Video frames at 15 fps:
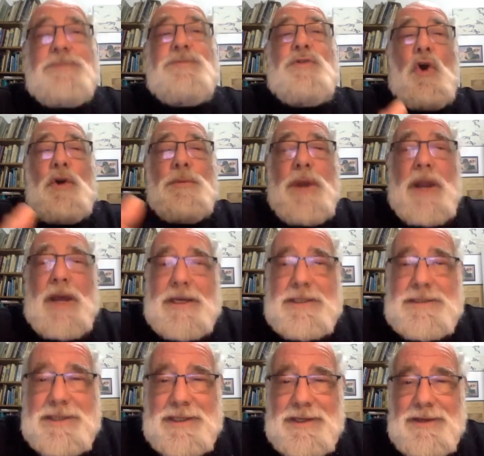
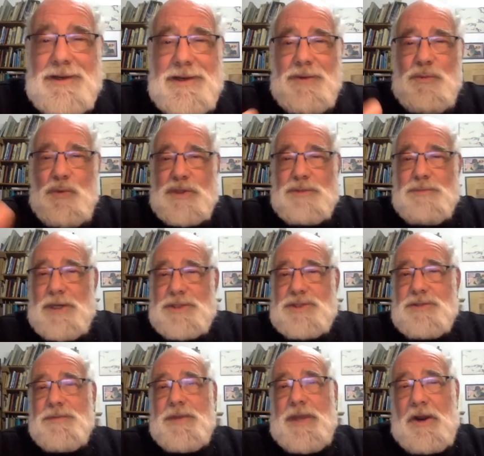normalizing with much
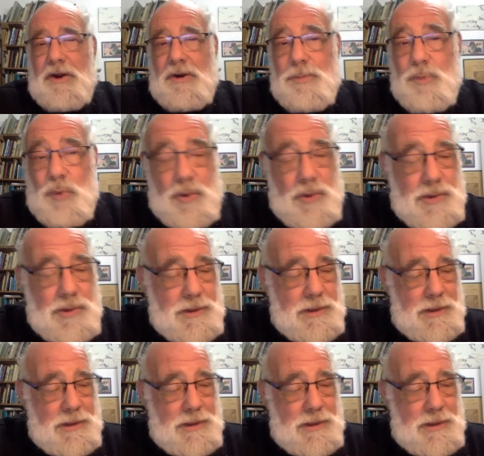of the Arab world.